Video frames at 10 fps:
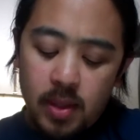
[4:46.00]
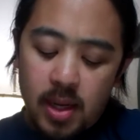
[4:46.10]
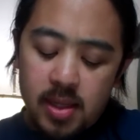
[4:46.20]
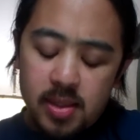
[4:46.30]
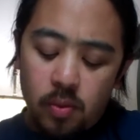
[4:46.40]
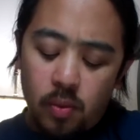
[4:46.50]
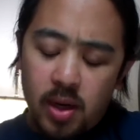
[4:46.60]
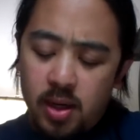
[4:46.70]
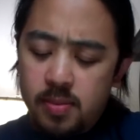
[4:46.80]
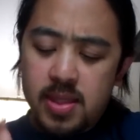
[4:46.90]
as when
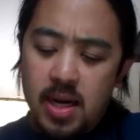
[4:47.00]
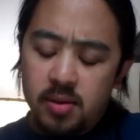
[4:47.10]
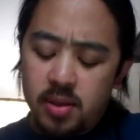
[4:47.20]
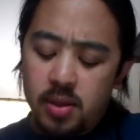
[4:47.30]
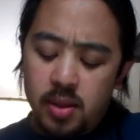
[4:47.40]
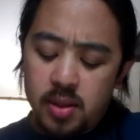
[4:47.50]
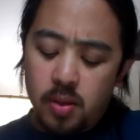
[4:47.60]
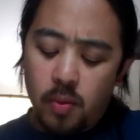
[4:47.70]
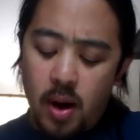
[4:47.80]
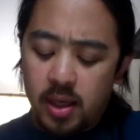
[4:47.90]
it comes down to,
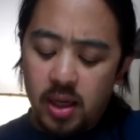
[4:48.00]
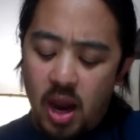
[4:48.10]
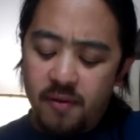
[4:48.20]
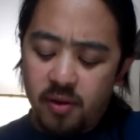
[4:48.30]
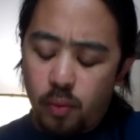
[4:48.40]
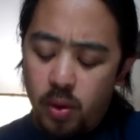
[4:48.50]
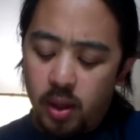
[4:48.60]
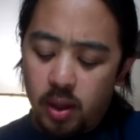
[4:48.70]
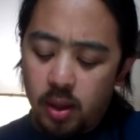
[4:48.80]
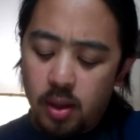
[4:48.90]
to writing every
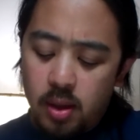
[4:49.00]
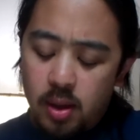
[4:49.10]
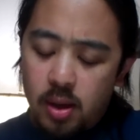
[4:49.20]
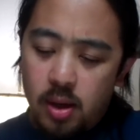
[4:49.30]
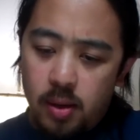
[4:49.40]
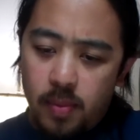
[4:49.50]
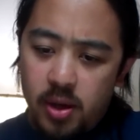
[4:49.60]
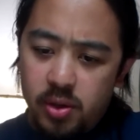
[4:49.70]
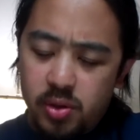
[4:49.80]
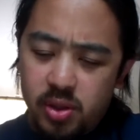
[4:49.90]
week, um, I
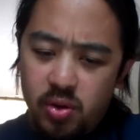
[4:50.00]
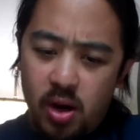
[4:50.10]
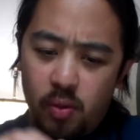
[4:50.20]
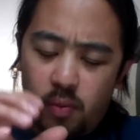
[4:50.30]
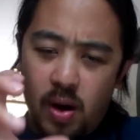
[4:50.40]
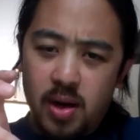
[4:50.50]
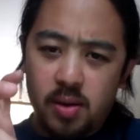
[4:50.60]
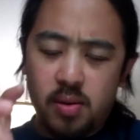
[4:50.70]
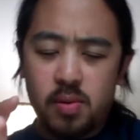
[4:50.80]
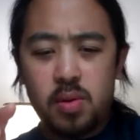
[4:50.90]
usually try to write
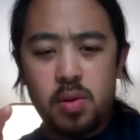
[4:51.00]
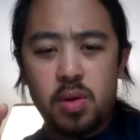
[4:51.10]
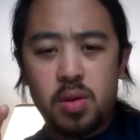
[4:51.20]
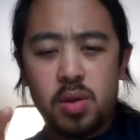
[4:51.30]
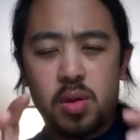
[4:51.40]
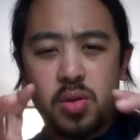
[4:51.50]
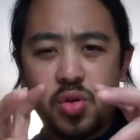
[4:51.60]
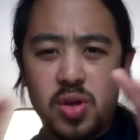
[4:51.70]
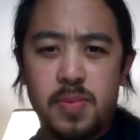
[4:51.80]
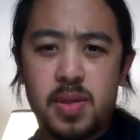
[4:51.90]

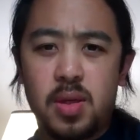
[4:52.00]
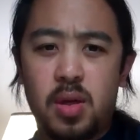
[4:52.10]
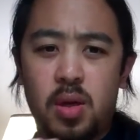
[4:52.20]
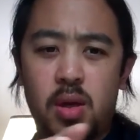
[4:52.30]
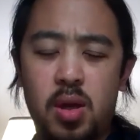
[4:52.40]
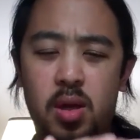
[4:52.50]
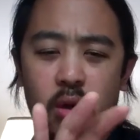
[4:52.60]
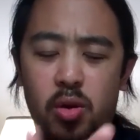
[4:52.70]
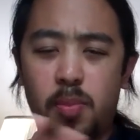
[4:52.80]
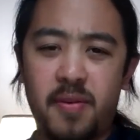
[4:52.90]
strips in a in a
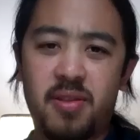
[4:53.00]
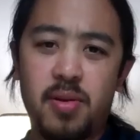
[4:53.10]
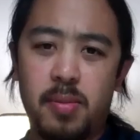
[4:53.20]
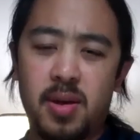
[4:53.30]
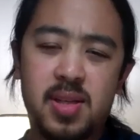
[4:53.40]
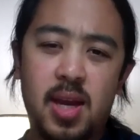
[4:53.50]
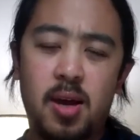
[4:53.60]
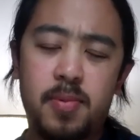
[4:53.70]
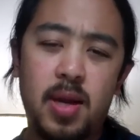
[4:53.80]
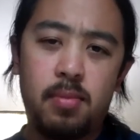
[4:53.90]
group of three because I
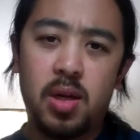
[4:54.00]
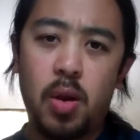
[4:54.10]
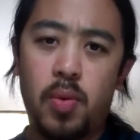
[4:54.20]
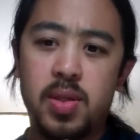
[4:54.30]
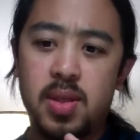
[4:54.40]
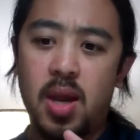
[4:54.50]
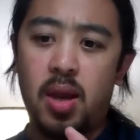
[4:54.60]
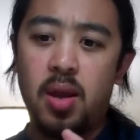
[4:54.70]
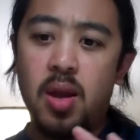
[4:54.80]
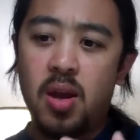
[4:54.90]
update Monday,
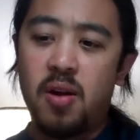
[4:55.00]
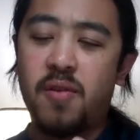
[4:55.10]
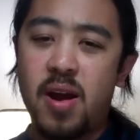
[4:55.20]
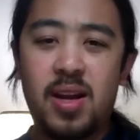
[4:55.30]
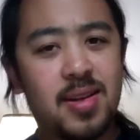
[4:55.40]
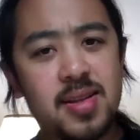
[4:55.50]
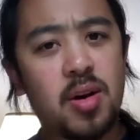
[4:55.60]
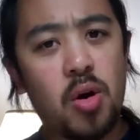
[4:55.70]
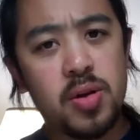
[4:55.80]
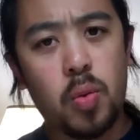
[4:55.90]
Wednesday, and Friday. It
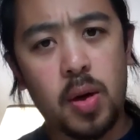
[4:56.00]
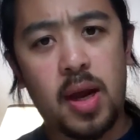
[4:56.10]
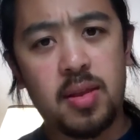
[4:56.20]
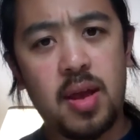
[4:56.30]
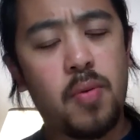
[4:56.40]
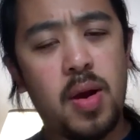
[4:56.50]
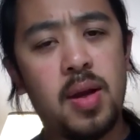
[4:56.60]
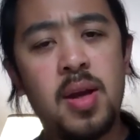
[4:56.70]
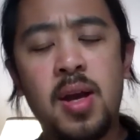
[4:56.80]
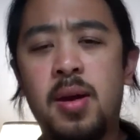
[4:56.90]
doesn't always work out that
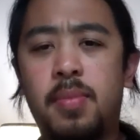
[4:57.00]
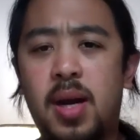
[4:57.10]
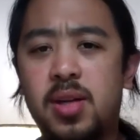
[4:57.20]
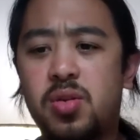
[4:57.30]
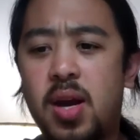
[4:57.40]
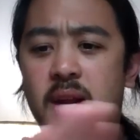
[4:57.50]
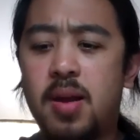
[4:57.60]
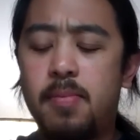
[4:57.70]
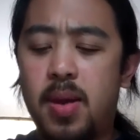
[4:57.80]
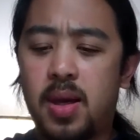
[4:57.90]
way, but I try
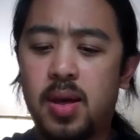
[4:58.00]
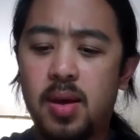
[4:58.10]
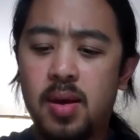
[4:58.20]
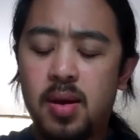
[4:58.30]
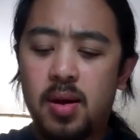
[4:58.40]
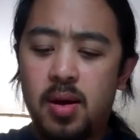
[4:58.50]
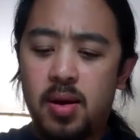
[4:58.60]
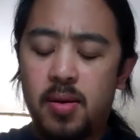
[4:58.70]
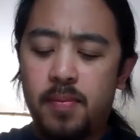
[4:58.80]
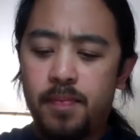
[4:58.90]
to make
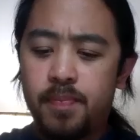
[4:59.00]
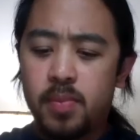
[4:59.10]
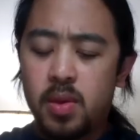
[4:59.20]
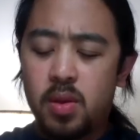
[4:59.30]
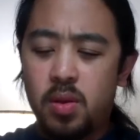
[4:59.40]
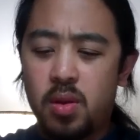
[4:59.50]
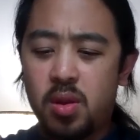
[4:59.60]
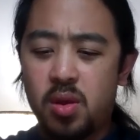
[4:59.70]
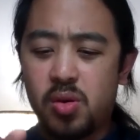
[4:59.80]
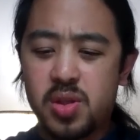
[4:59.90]
um,
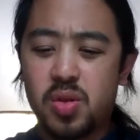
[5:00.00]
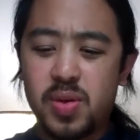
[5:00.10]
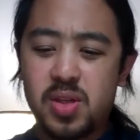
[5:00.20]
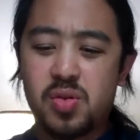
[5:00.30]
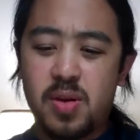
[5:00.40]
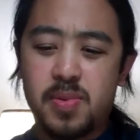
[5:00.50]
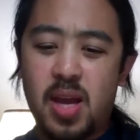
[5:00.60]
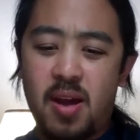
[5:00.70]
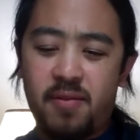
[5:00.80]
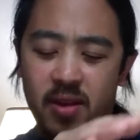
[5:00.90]
those three strips
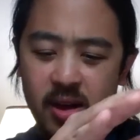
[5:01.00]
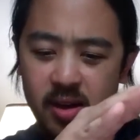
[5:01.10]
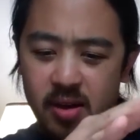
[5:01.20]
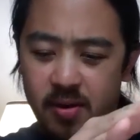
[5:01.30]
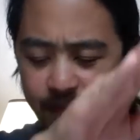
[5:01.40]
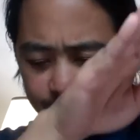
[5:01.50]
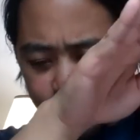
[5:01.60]
have like a